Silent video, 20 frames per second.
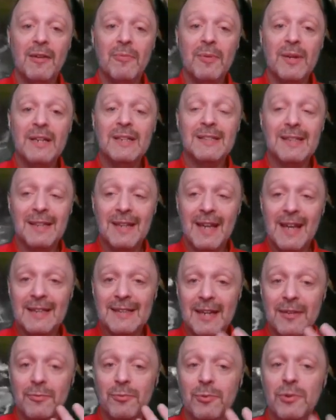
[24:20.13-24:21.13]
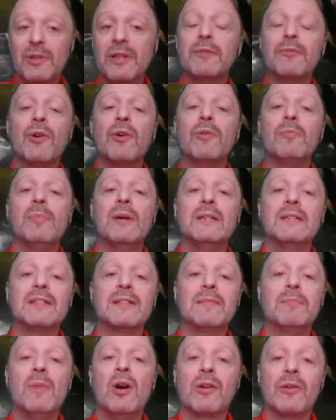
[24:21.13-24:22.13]
it's a really
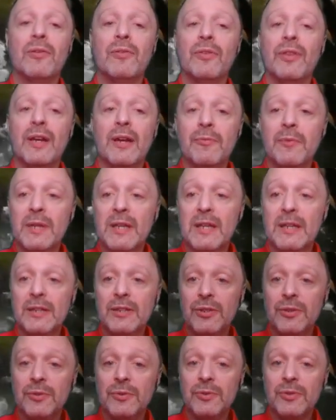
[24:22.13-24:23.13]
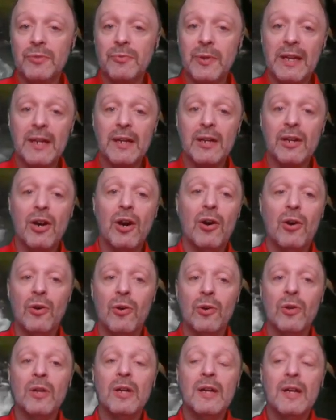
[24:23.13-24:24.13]
robust model that we can use. We can
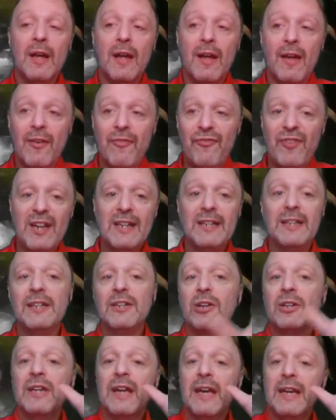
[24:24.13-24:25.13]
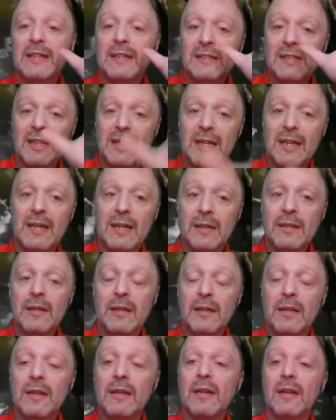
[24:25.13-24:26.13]
call, feed in our data to it.
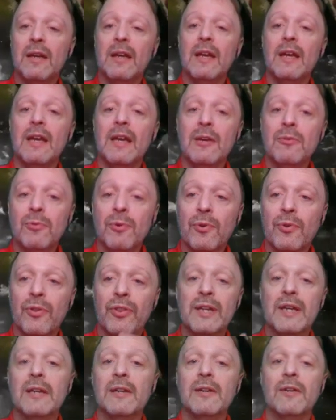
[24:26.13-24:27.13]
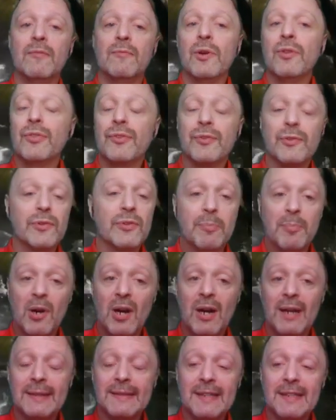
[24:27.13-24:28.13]
It will then run through the
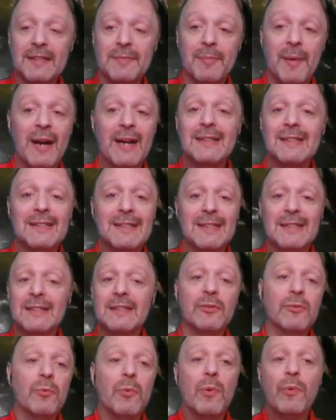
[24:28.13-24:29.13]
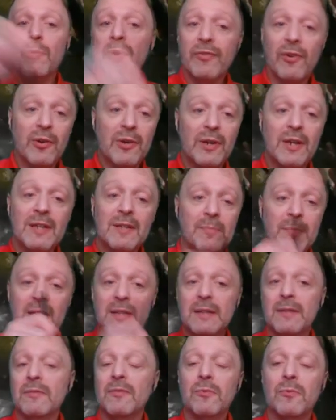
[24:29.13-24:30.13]
process behind the scenes of what we've already
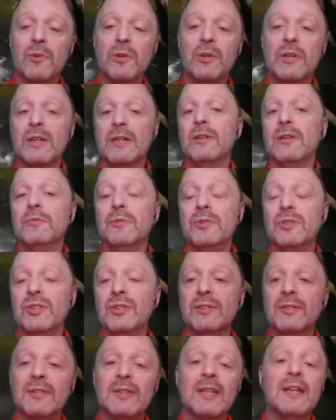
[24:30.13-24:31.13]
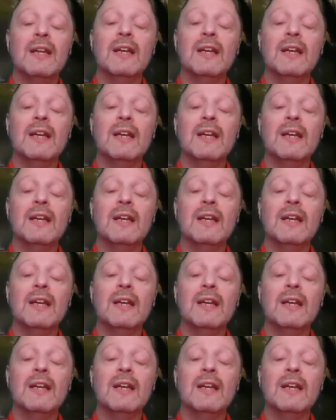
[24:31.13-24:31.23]
been working on, which is,